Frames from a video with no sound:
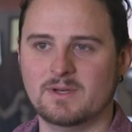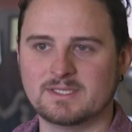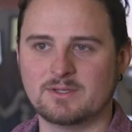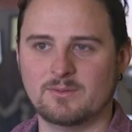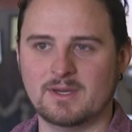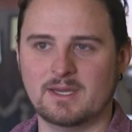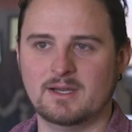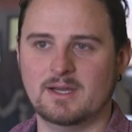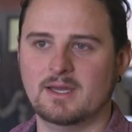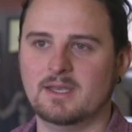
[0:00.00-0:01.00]
what's going
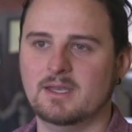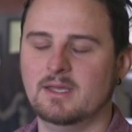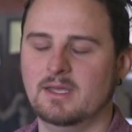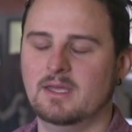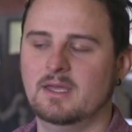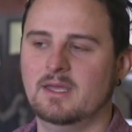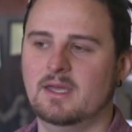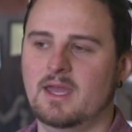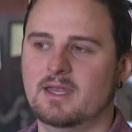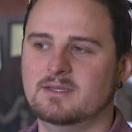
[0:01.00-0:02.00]
on.
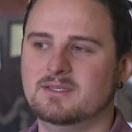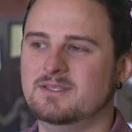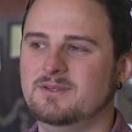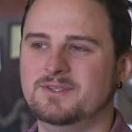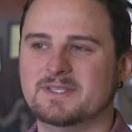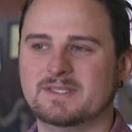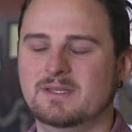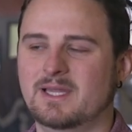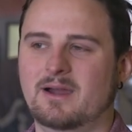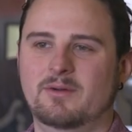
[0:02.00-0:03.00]
And did you just
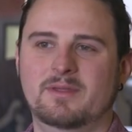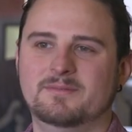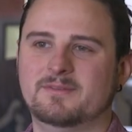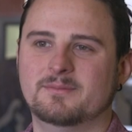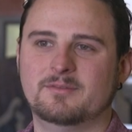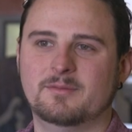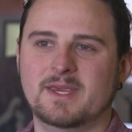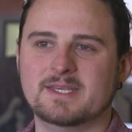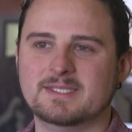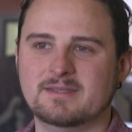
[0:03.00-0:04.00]
allow them some
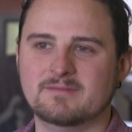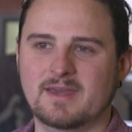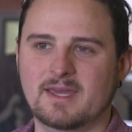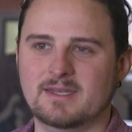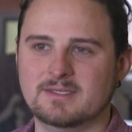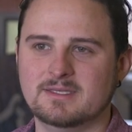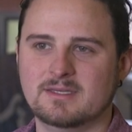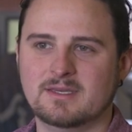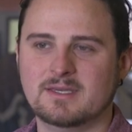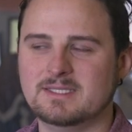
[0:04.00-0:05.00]
space to vent?
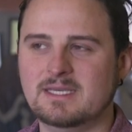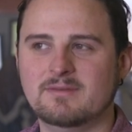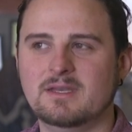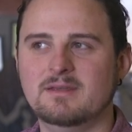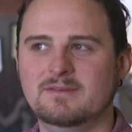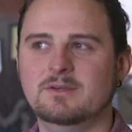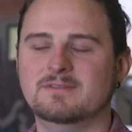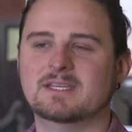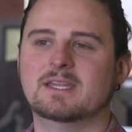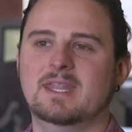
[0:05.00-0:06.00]
Because even if you've
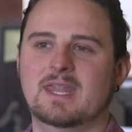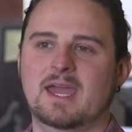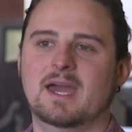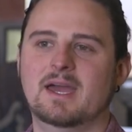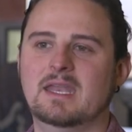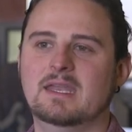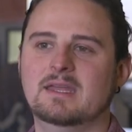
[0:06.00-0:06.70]
done that,